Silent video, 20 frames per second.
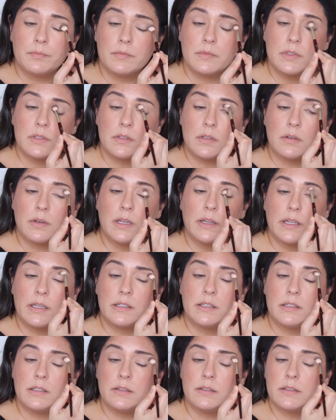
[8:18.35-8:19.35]
So I like
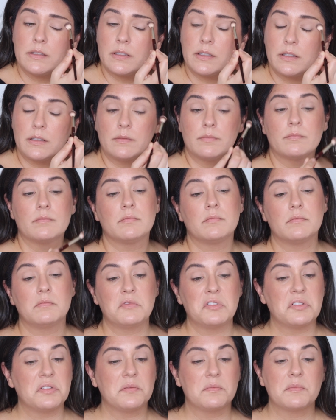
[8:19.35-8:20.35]
to use it
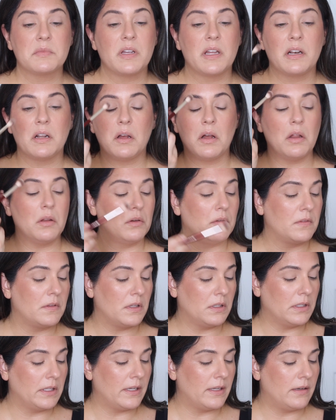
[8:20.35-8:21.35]
just kind of all over
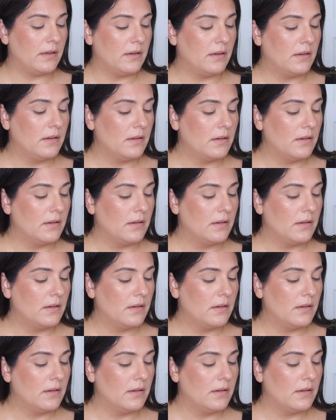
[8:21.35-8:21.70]
the lid.